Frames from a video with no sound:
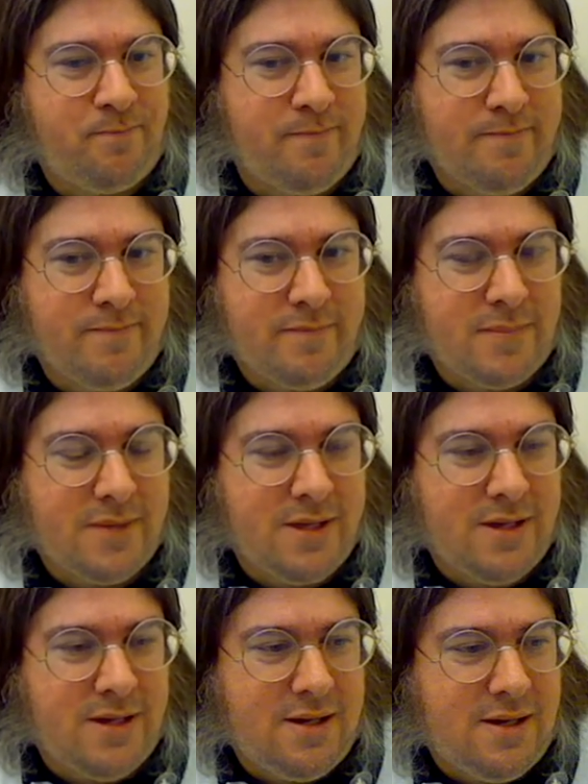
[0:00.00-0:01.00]

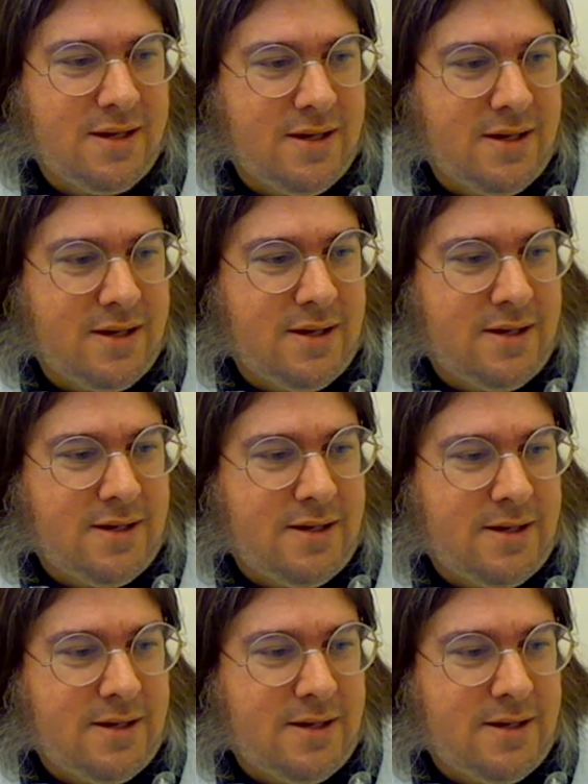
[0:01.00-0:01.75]
(no one is talking)